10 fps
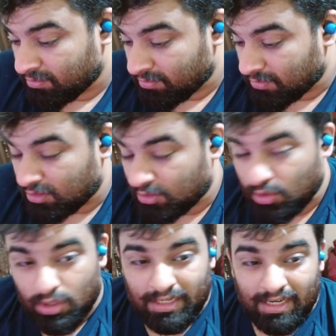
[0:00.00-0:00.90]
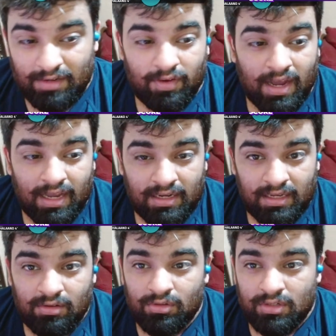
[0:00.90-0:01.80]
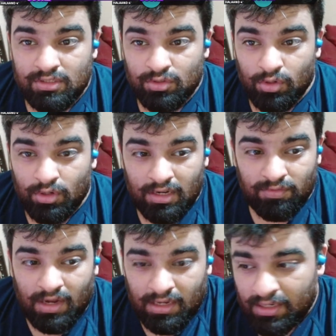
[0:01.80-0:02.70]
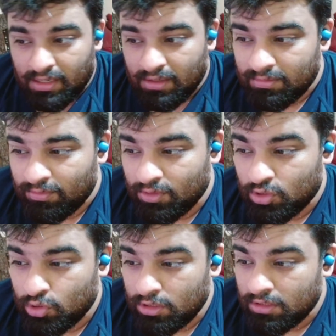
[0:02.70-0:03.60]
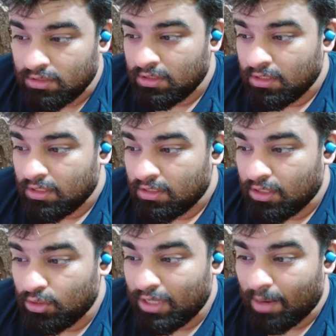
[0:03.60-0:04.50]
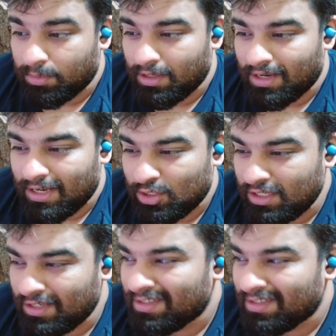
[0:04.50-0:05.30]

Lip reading: It's going to get fiery, dude. It's going to get fiery. For sure. Did you captain Rashi?